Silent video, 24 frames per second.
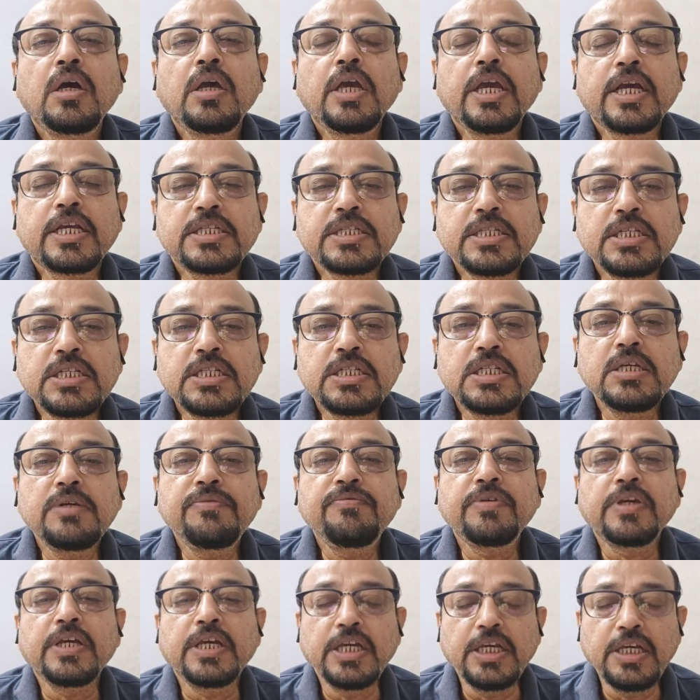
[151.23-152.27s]

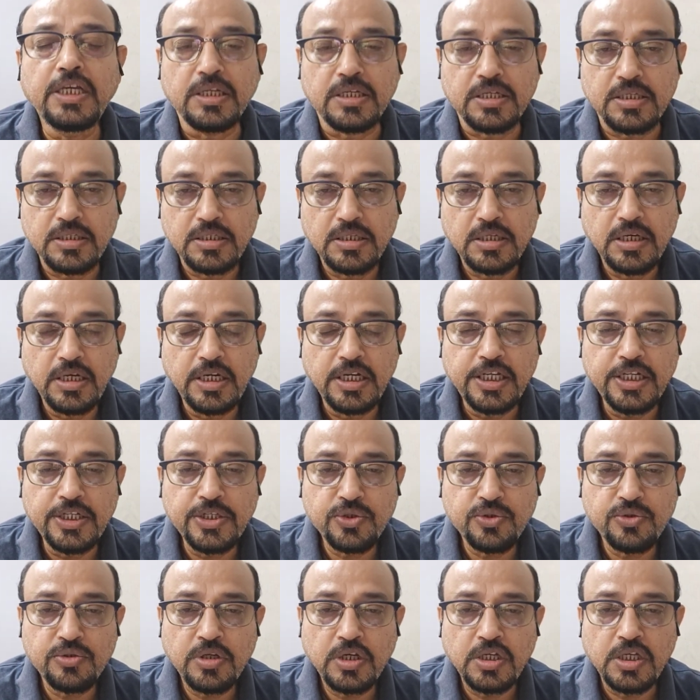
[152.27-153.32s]
excessive heat
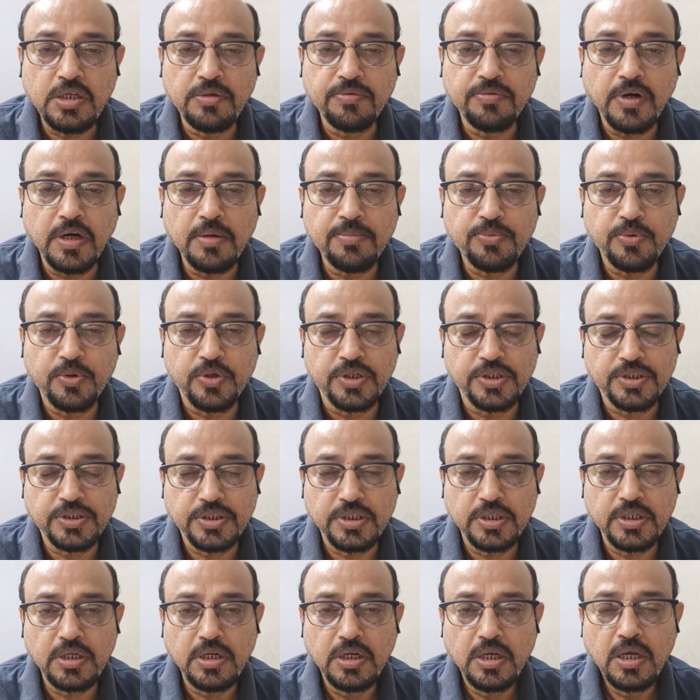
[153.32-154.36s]
leads to the
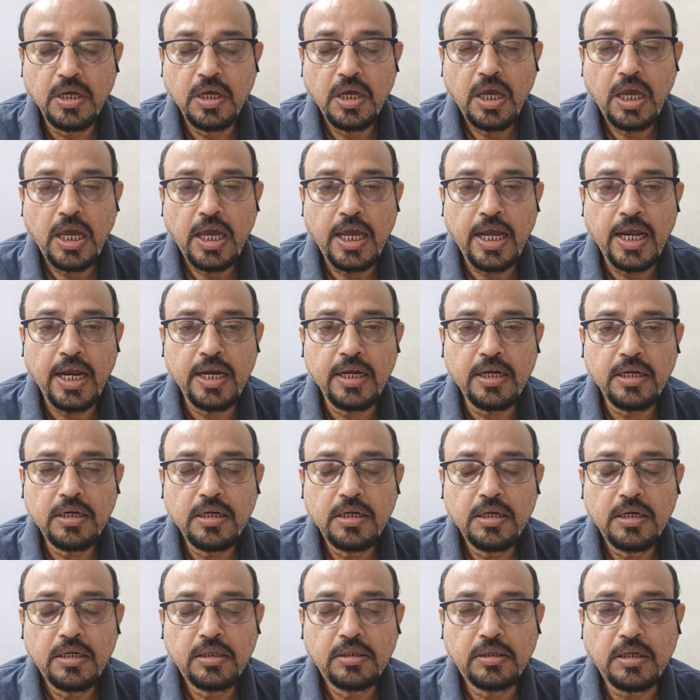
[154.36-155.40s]
evaporation and
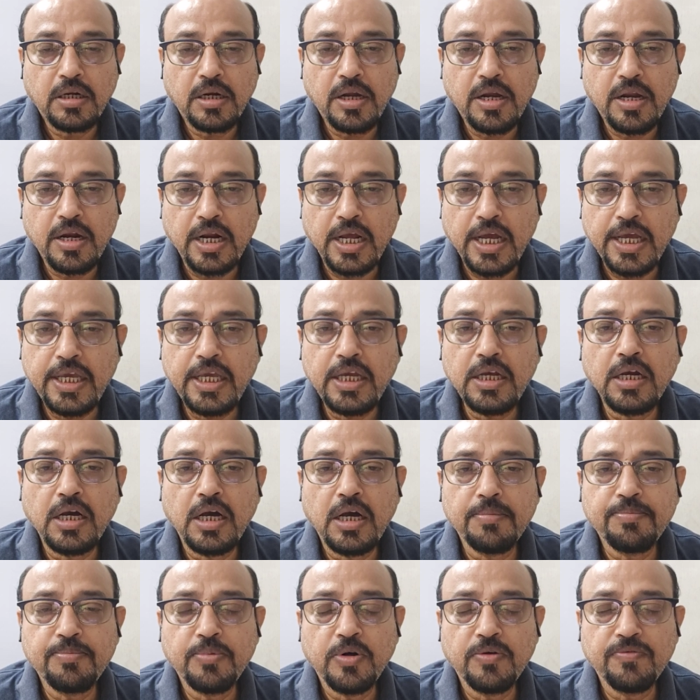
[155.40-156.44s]
the drying
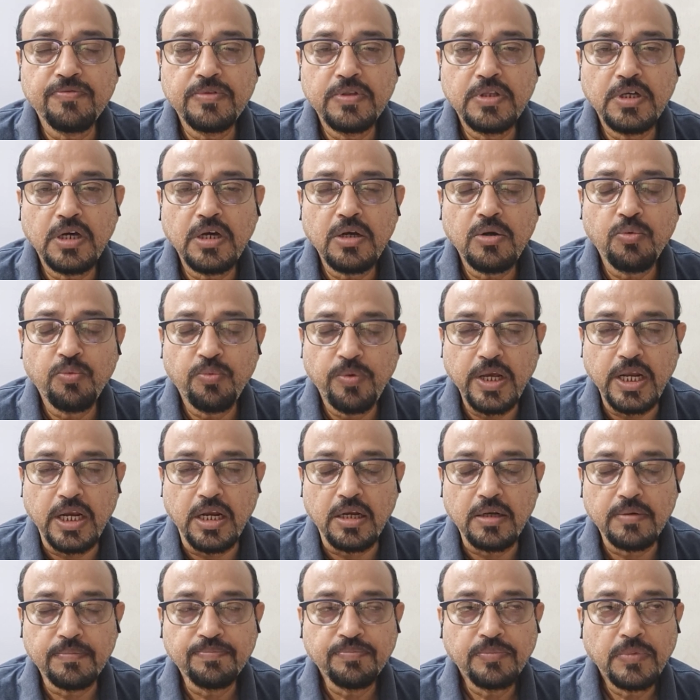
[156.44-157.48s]
up of the well.
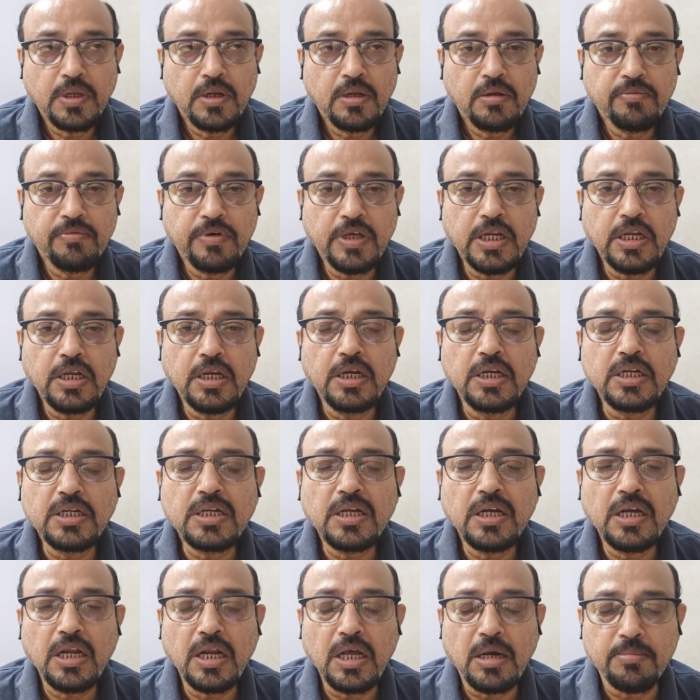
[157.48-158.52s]
Very
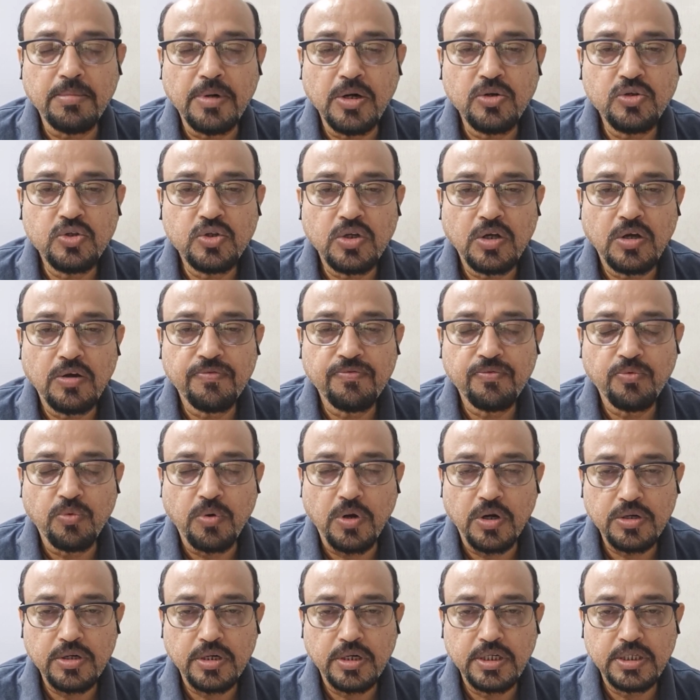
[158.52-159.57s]
little amount of
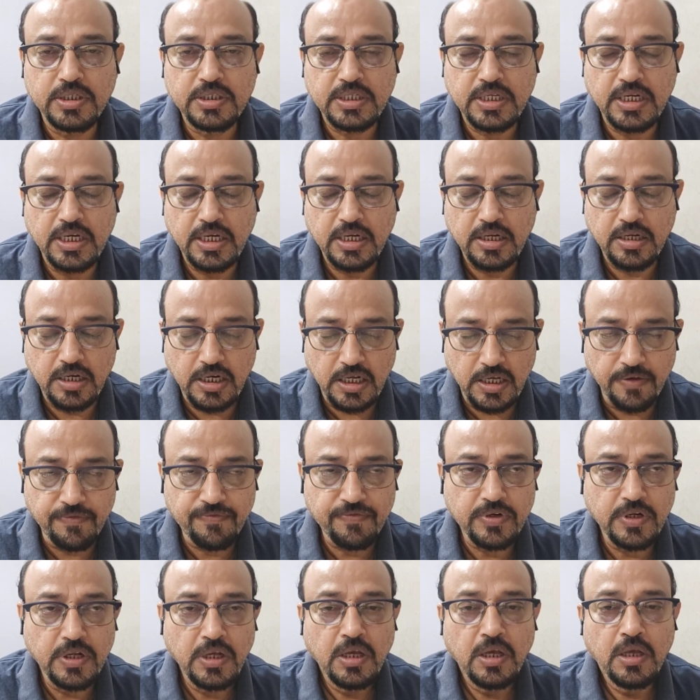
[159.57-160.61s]
water is
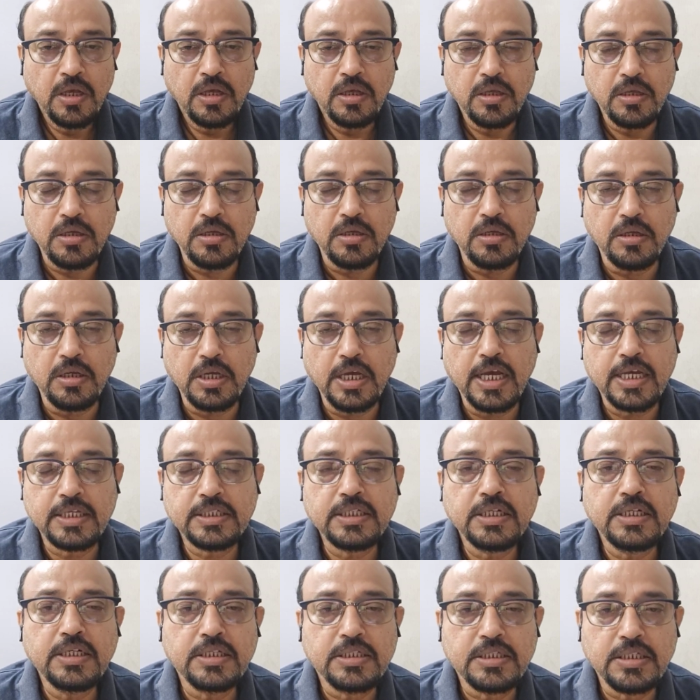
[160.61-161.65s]
left.
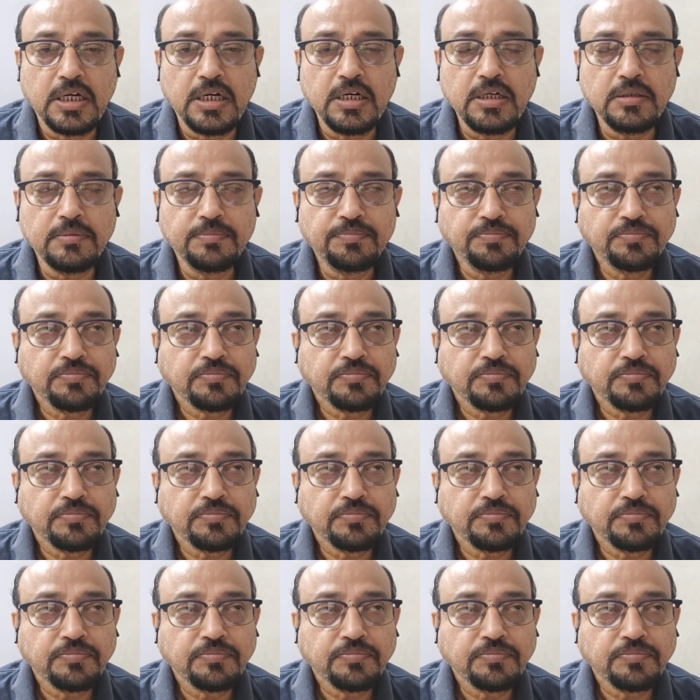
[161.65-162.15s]
As a result,